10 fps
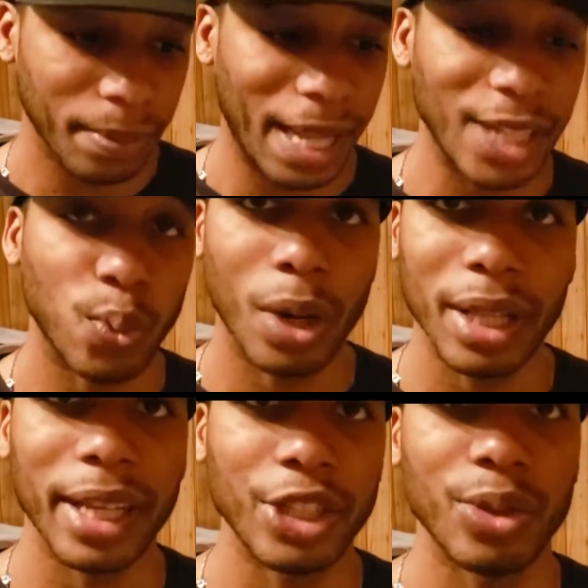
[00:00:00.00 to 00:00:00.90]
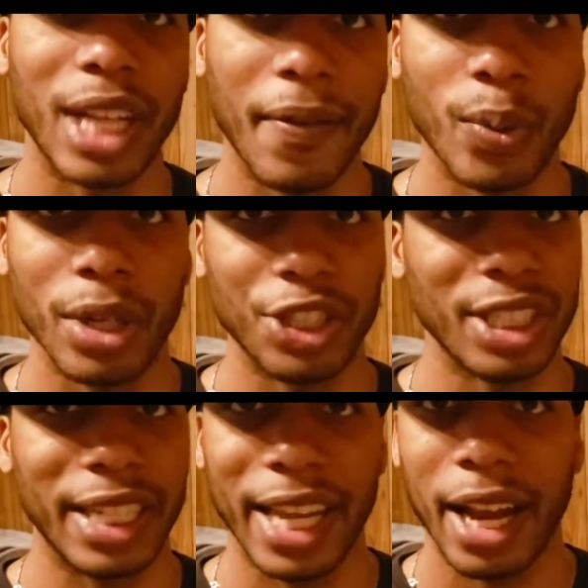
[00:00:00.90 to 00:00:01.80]
that's one of the things you definitely want to
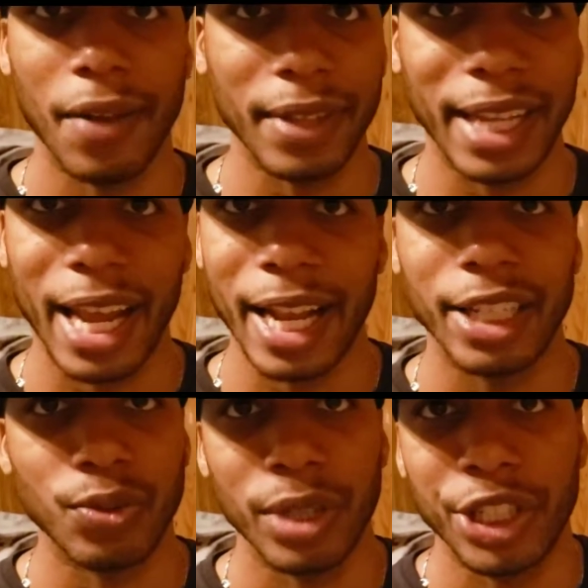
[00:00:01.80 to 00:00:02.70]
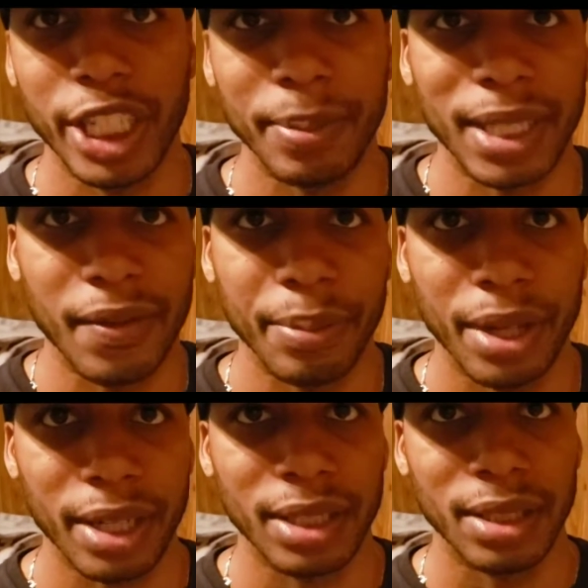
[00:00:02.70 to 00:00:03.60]
just get off the gate, and it's really cheap, $7,
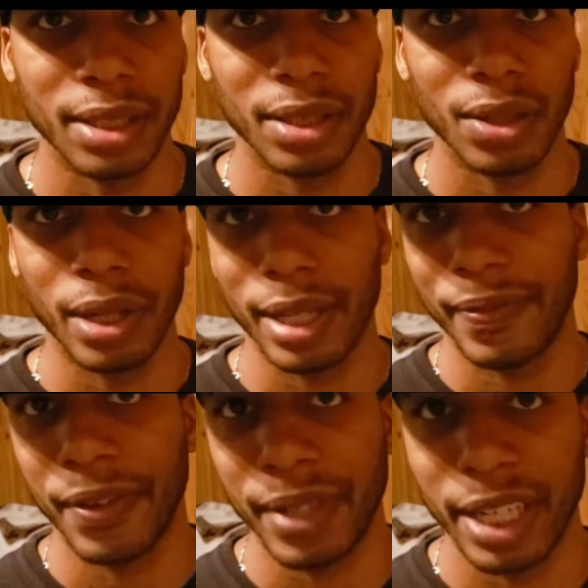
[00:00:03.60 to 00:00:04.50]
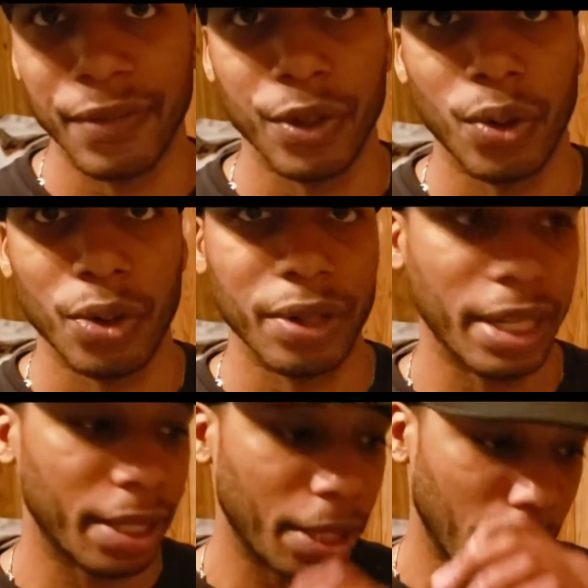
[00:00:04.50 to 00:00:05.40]
$15 if you're ordering
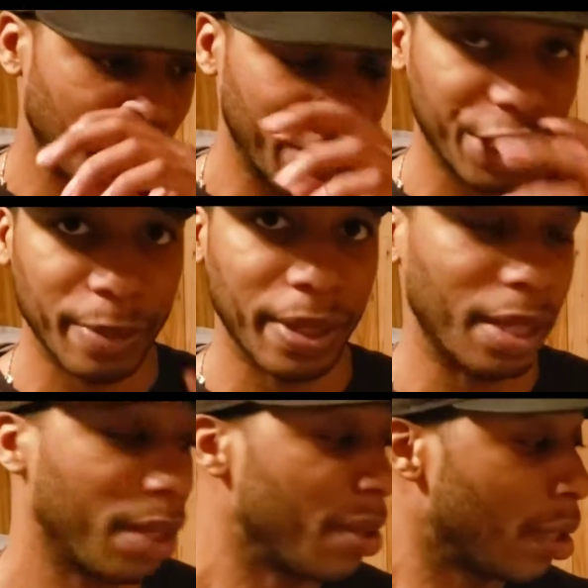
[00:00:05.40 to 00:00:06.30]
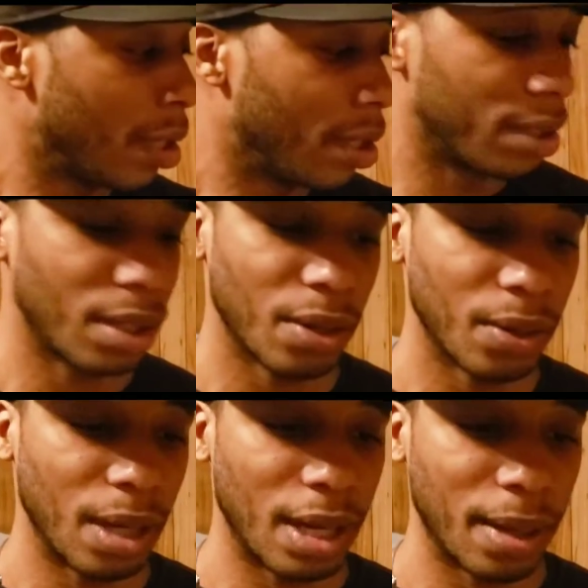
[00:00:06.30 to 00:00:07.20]
it, with shipping.
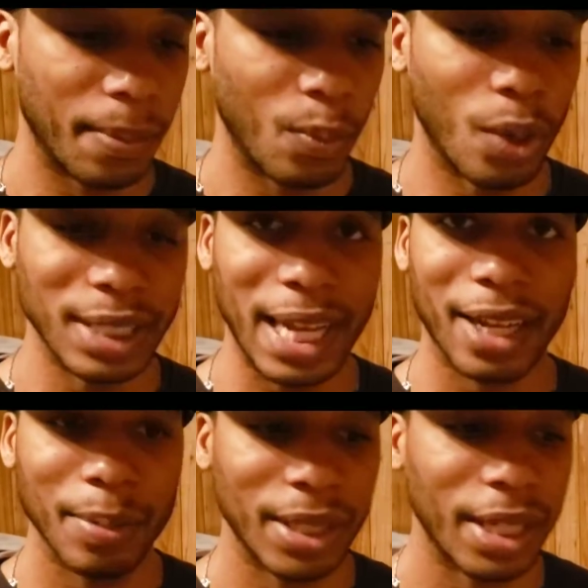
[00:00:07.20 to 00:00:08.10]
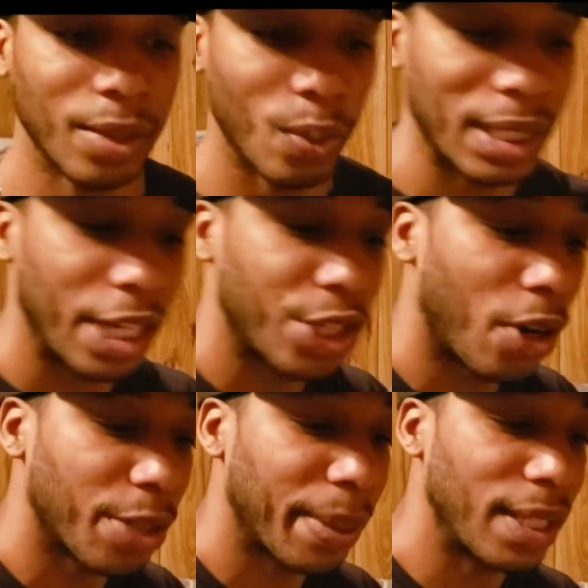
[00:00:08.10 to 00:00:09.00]
So once that comes in, once that
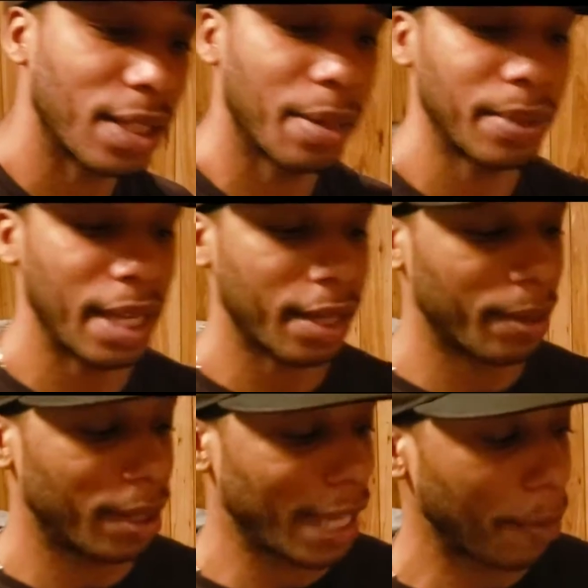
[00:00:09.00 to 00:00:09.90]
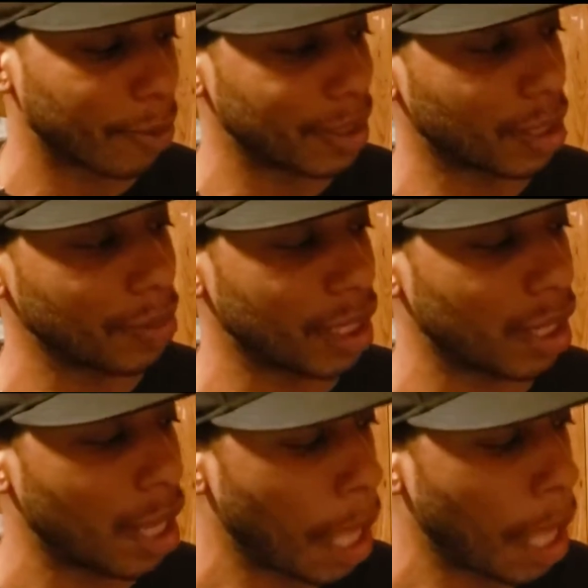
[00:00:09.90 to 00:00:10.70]
charger piece comes, that adapter piece comes in,